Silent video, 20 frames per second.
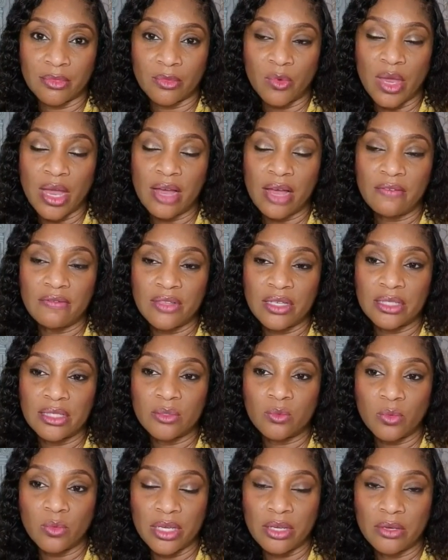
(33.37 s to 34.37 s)
We have
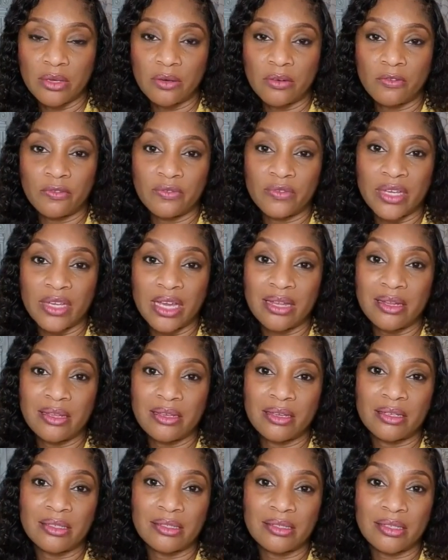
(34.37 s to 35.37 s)
this way of
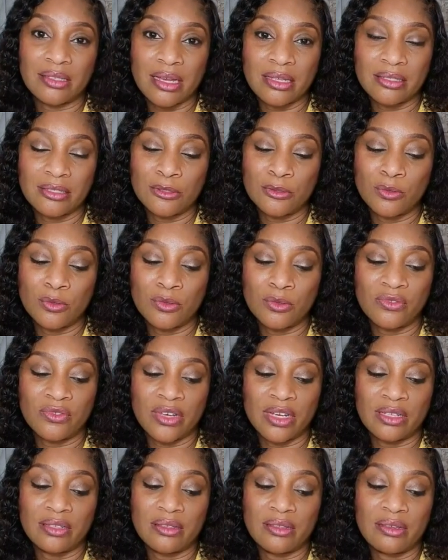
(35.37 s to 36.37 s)
getting excited
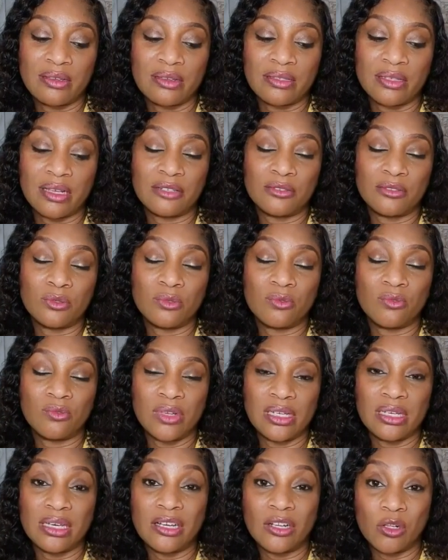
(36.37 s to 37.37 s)
over things that don't
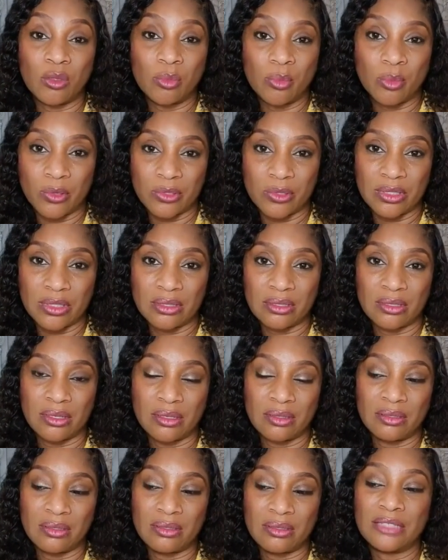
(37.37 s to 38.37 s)
really help us,
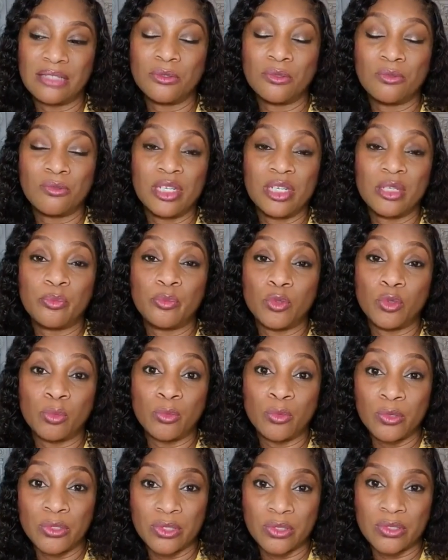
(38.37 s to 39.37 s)
that don't really
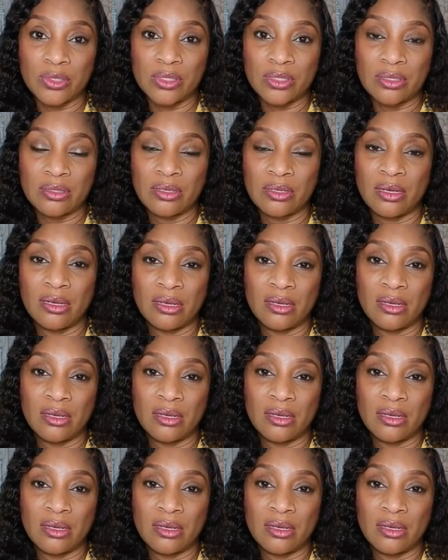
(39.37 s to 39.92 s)
promote us